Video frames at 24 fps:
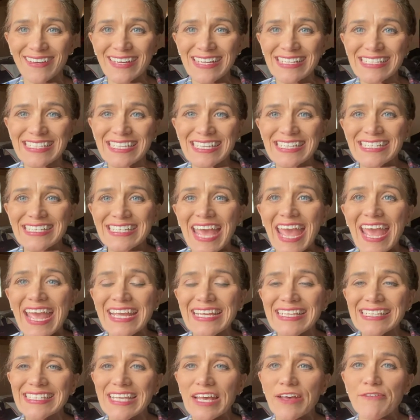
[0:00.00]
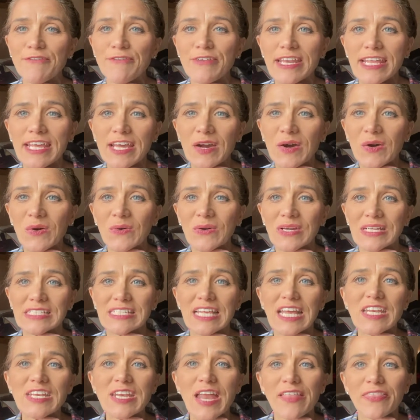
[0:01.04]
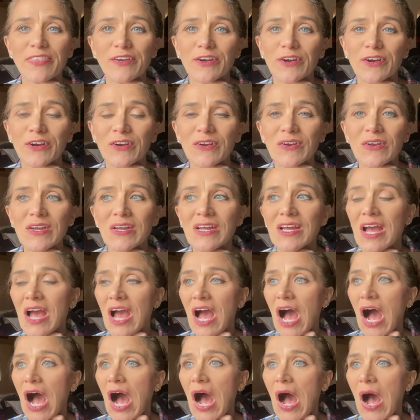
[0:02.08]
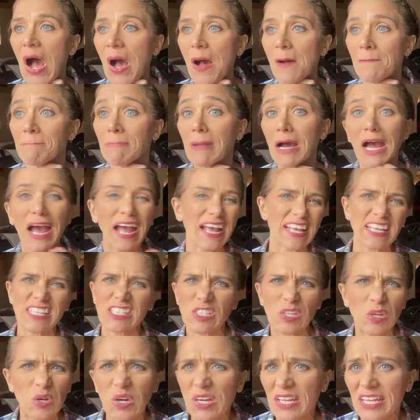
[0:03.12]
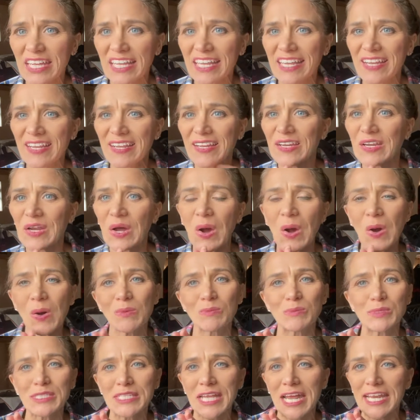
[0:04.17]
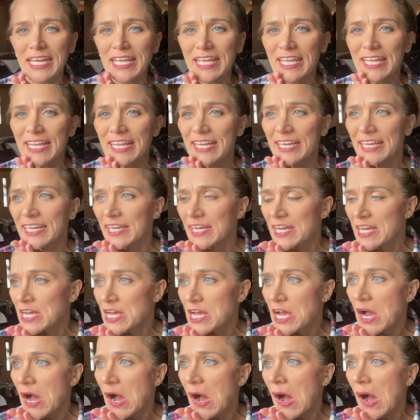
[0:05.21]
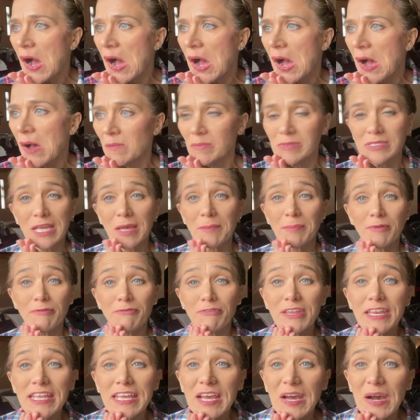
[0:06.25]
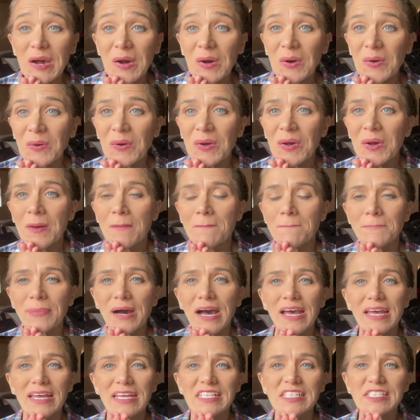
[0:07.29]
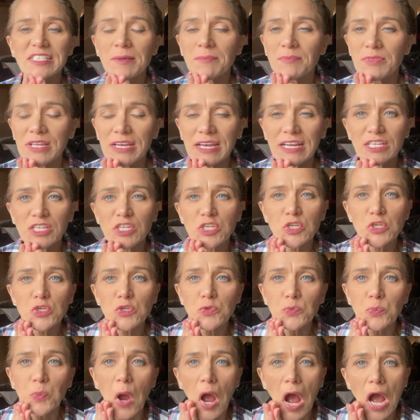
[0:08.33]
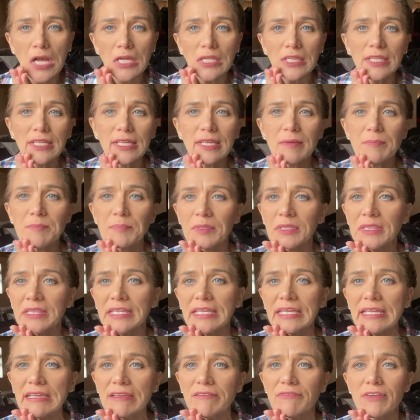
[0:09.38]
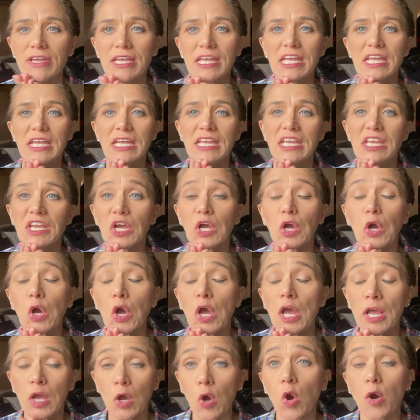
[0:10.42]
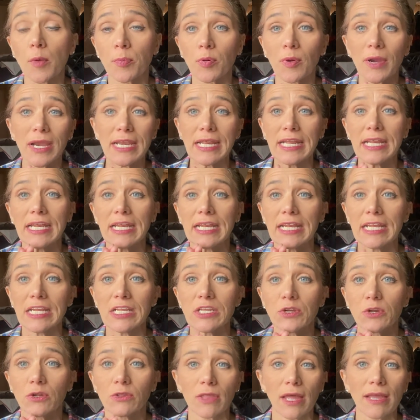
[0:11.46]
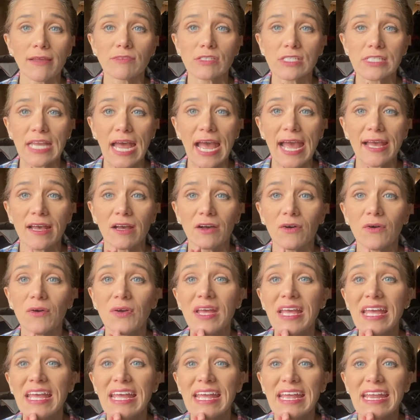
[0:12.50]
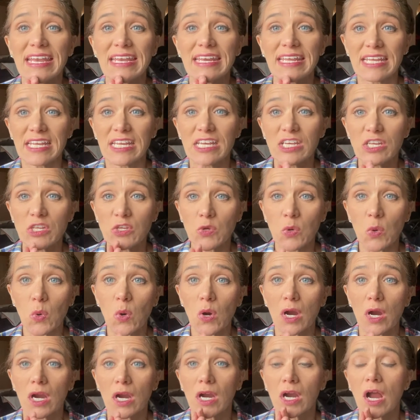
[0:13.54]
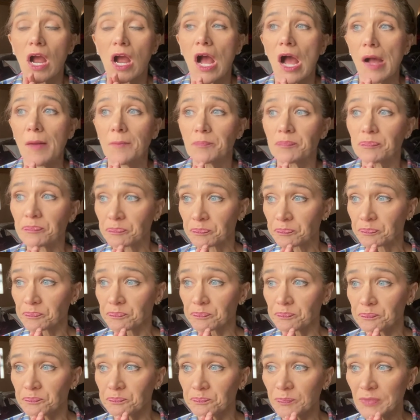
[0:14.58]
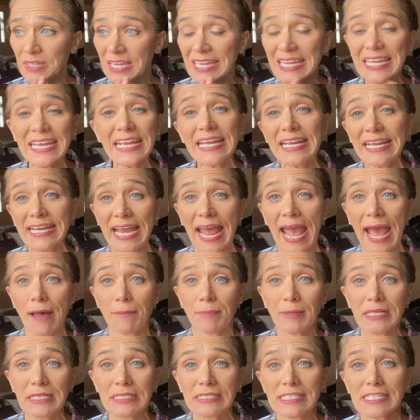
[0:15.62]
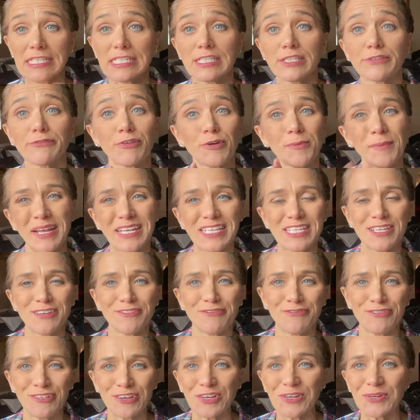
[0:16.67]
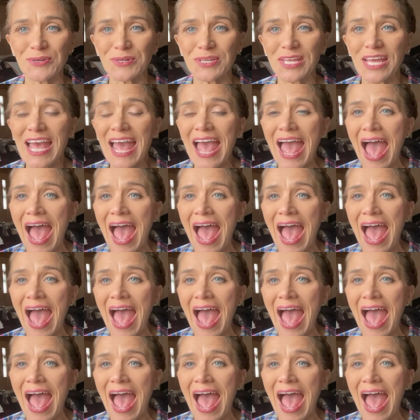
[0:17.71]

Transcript: And today's video is another, um, I guess, cooking, homesteading um, type of video, but it's something I strongly believe in incorporating in your lifestyle and in your um, eating habits is fermented food.